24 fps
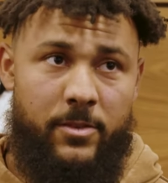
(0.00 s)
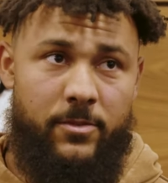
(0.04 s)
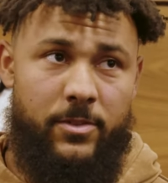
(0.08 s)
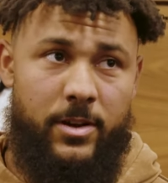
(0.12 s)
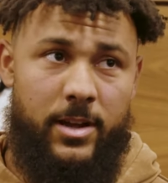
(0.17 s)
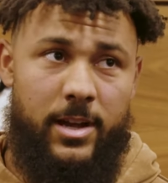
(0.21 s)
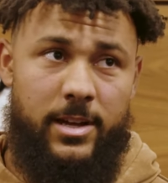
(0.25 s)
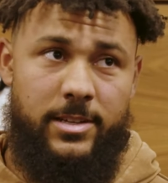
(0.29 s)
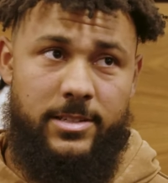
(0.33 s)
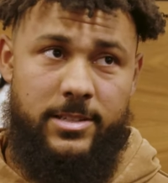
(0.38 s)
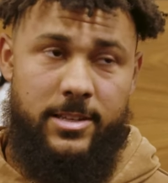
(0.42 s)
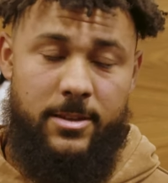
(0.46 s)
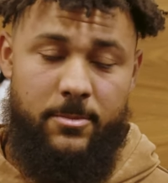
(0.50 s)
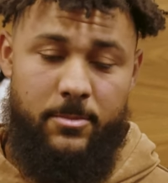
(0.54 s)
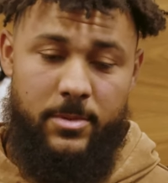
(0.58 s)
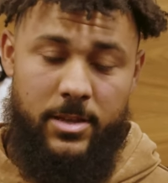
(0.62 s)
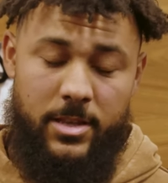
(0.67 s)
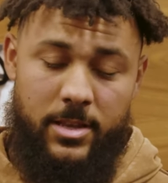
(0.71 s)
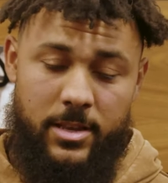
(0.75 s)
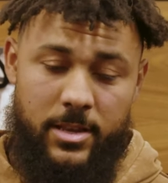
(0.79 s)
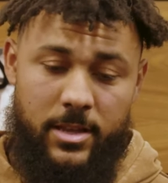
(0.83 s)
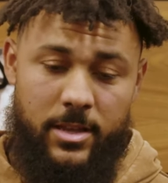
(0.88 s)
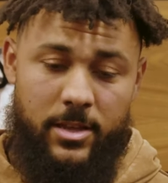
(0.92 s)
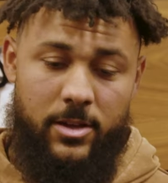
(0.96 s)
for guys like
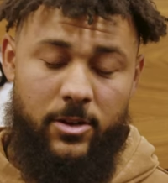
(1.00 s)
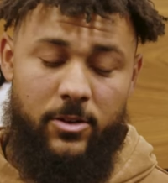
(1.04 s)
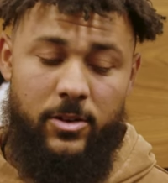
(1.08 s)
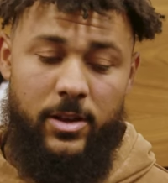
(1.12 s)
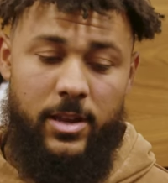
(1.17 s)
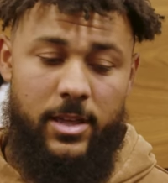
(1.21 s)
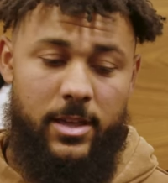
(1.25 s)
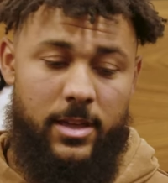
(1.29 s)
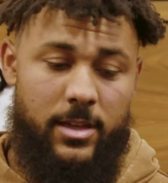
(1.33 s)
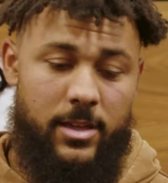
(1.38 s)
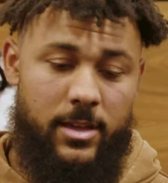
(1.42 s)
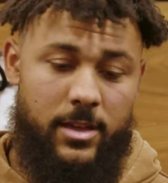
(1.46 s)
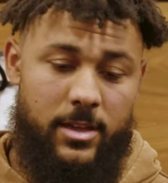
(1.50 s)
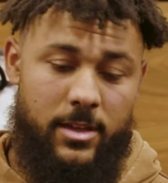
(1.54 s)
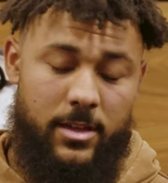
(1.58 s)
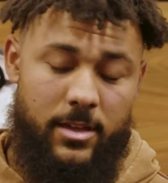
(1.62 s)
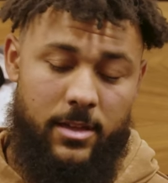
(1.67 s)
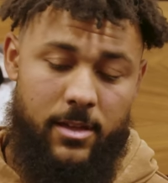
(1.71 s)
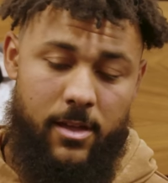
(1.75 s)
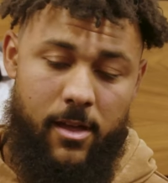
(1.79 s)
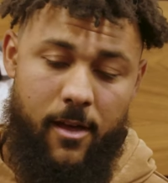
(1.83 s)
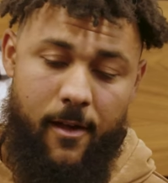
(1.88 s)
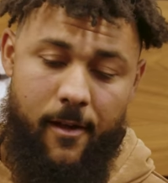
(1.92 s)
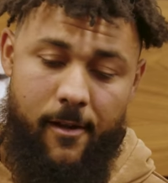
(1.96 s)
me, Nico, and A K.